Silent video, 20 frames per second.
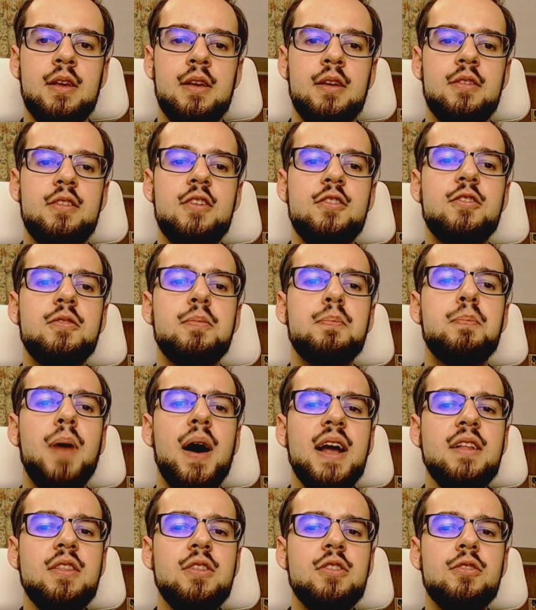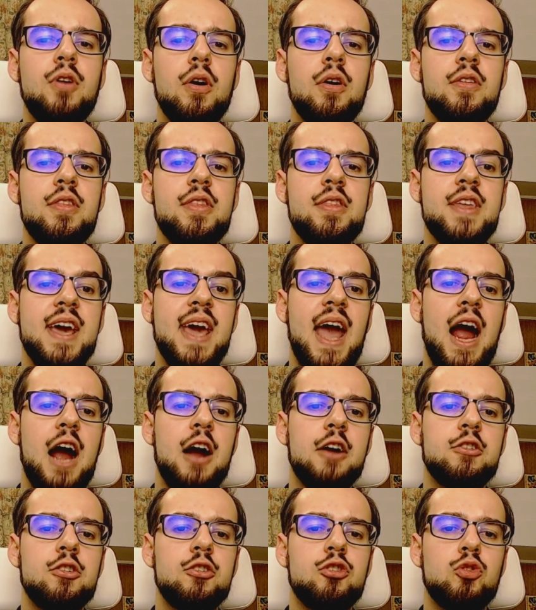Despite the
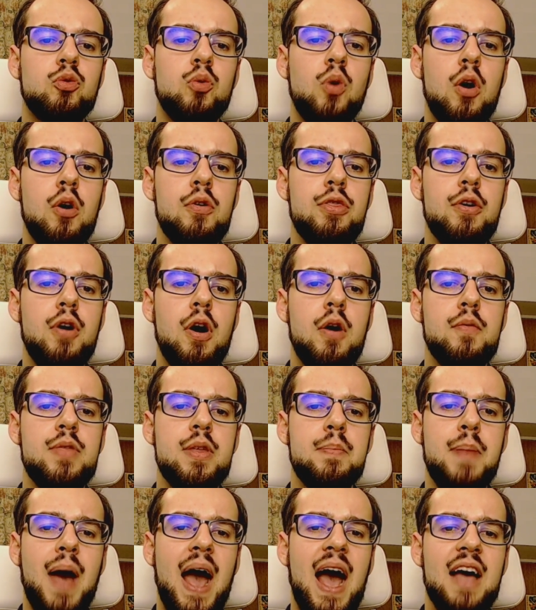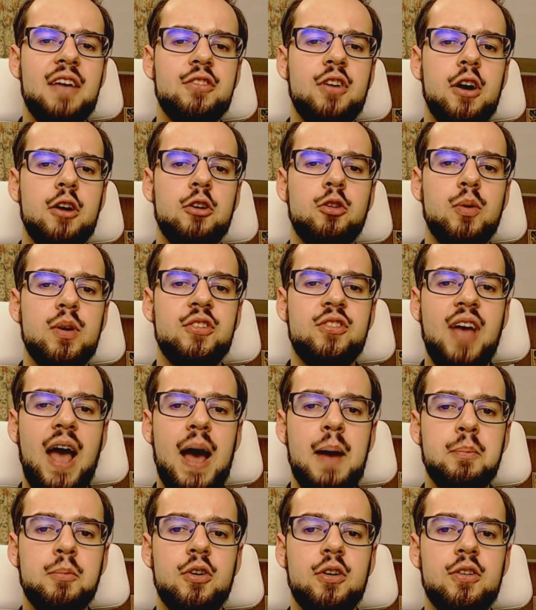character's growth over the past 100
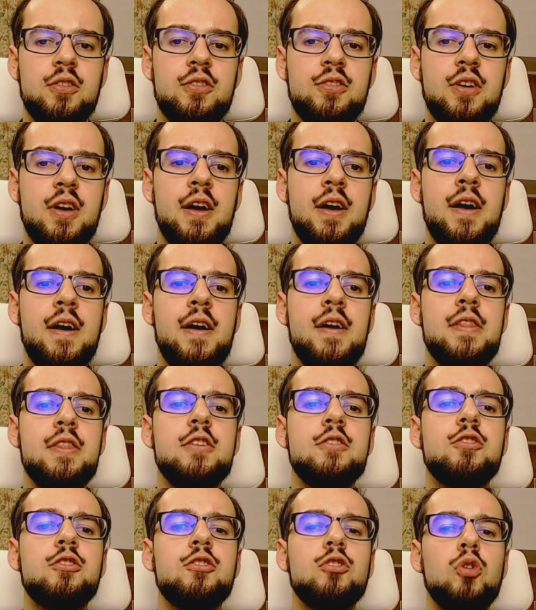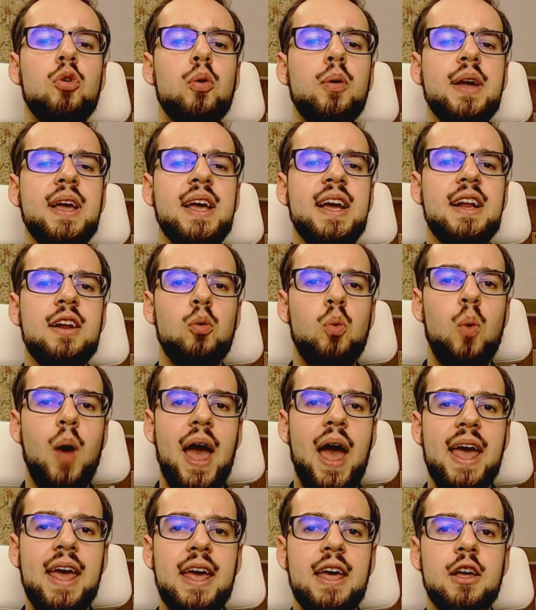chapters, the story in a
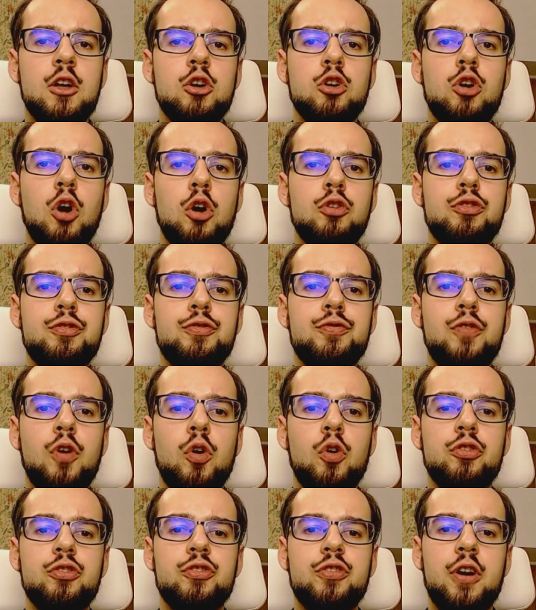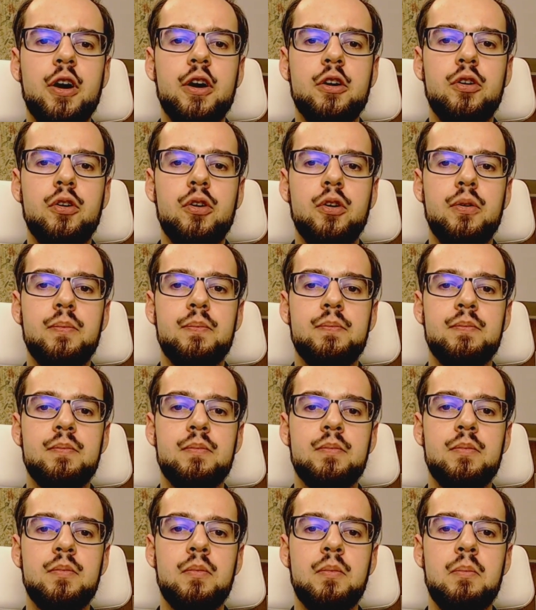way goes full circle.
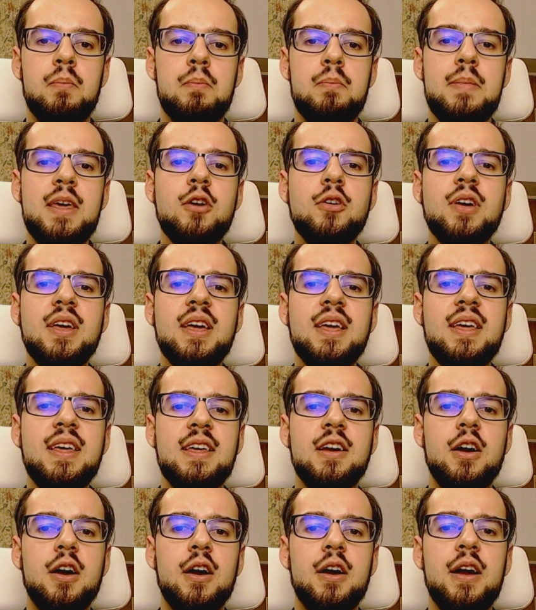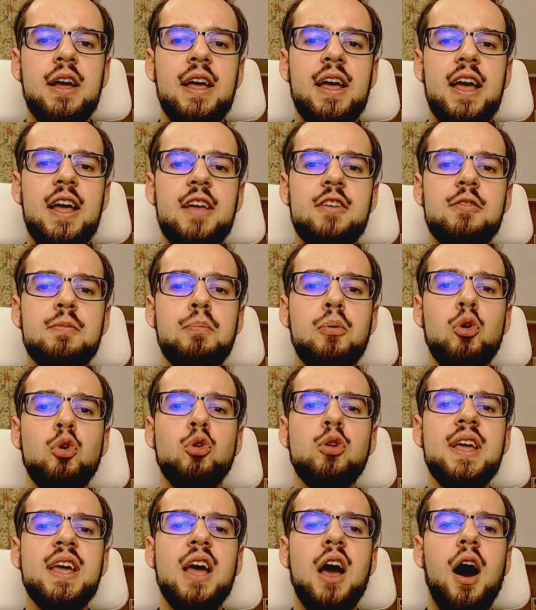Miyuki here is
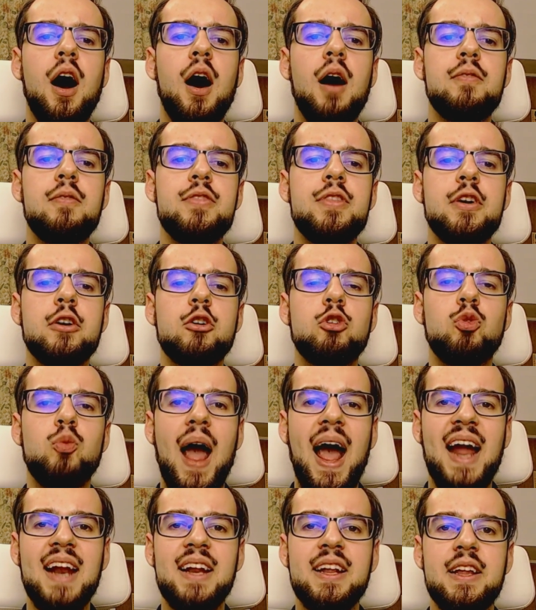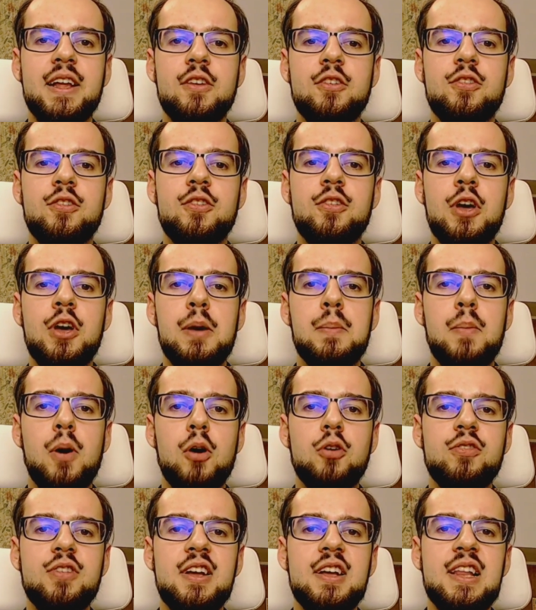pulling off the grandest,
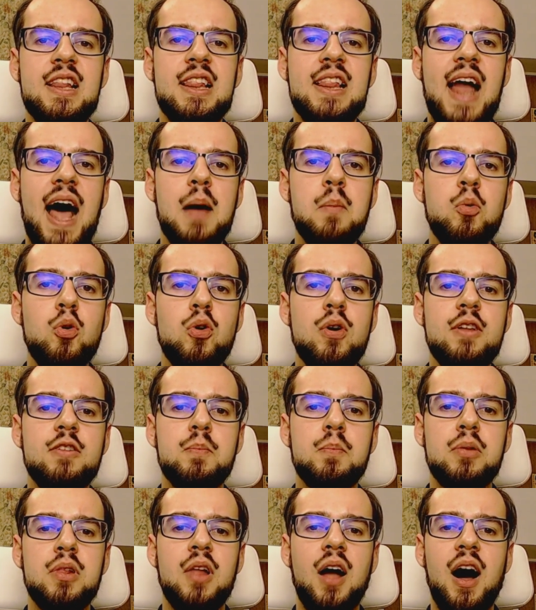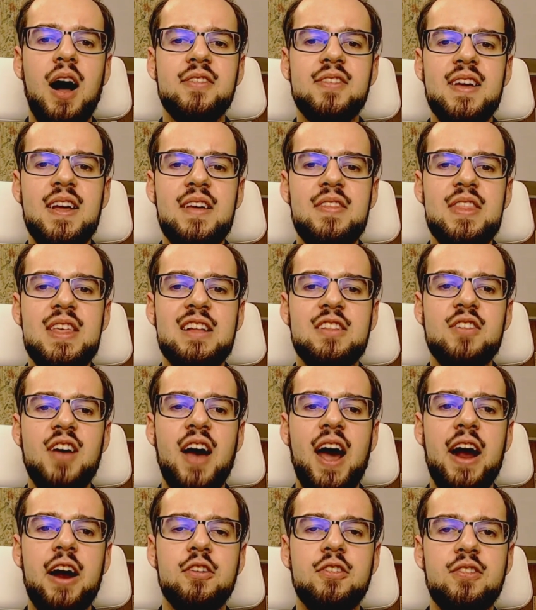most elaborate plot in the
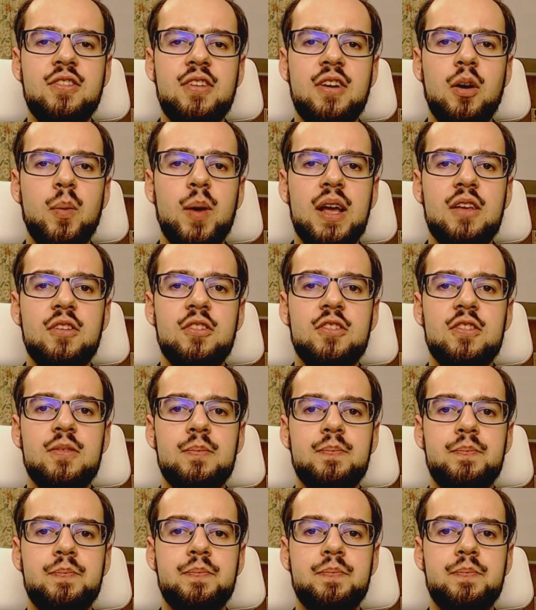entire series.